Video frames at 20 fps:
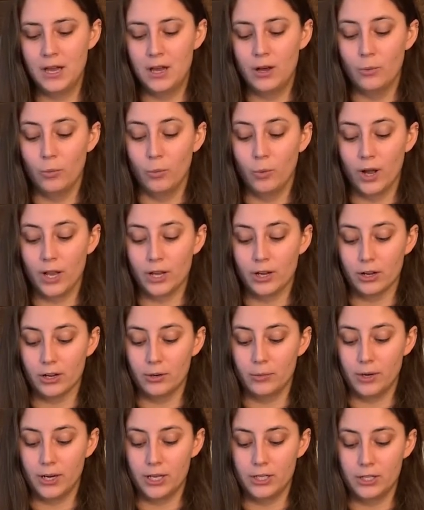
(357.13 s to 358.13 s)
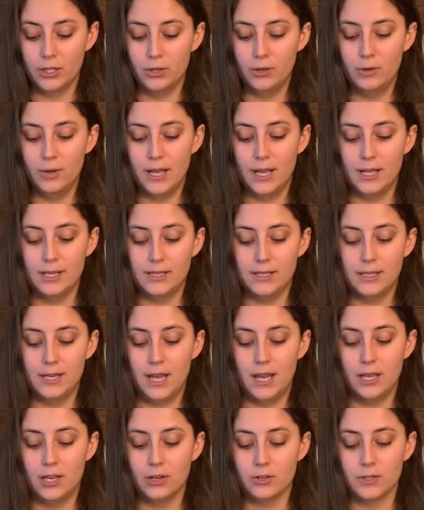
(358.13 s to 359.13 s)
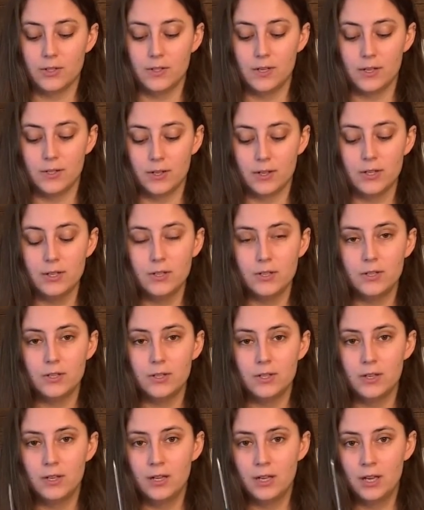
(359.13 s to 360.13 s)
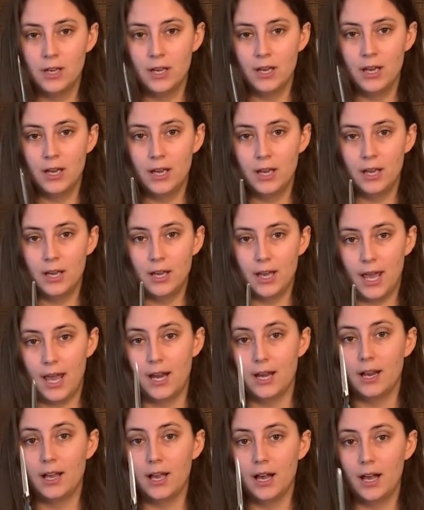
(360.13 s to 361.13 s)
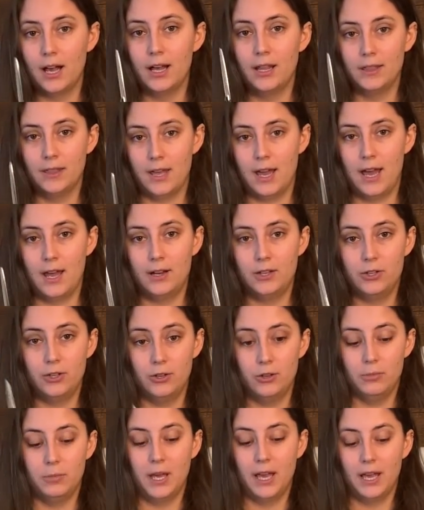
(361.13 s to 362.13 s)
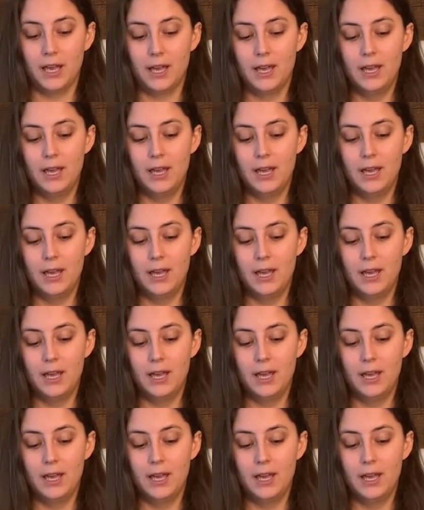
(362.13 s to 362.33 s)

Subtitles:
What you're going to want to do is take your scissors and cut that tubing.